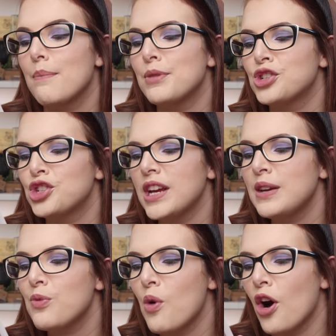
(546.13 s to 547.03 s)

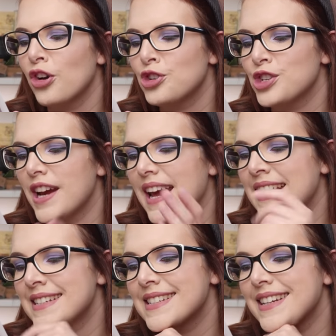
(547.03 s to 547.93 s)
machine wash
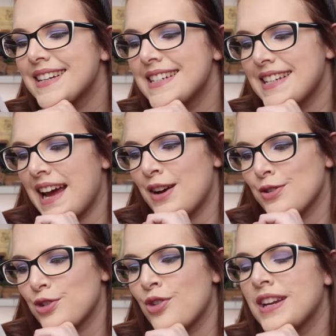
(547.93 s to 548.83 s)
inside
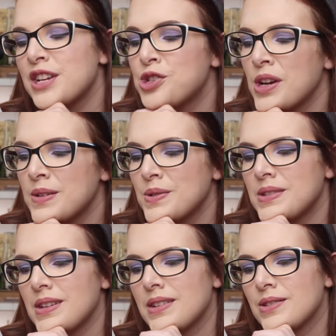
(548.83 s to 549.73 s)
out on a gentle
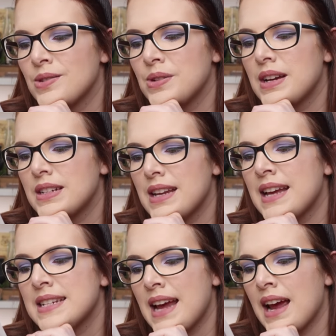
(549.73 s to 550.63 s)
cycle
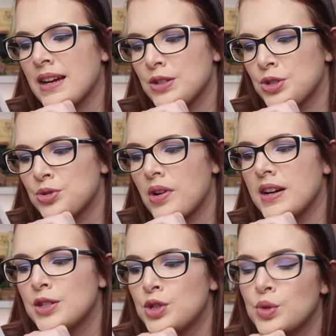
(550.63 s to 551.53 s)
and hang to
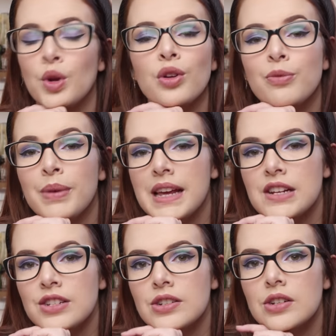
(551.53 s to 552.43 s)
dry. Do not
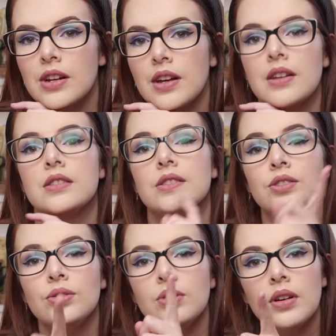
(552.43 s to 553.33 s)
bleach.
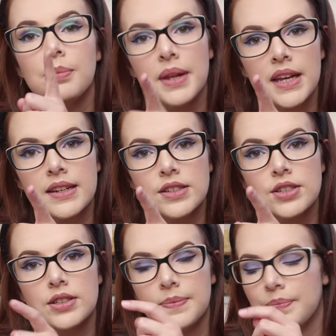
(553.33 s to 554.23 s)
Do not
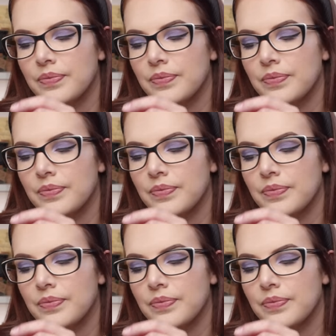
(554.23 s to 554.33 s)
bleach.